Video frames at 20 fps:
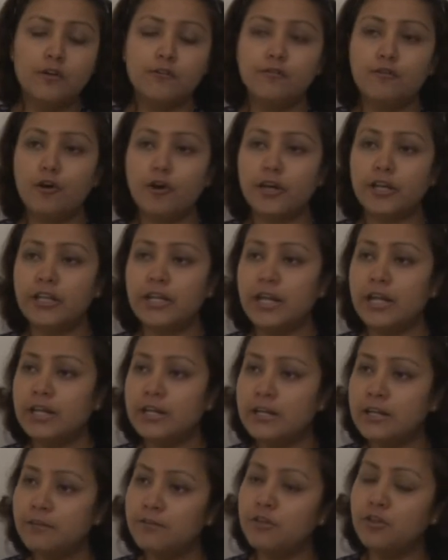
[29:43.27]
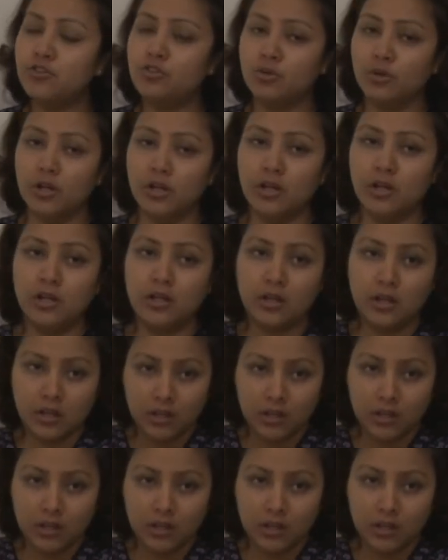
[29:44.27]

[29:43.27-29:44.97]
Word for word: for an individual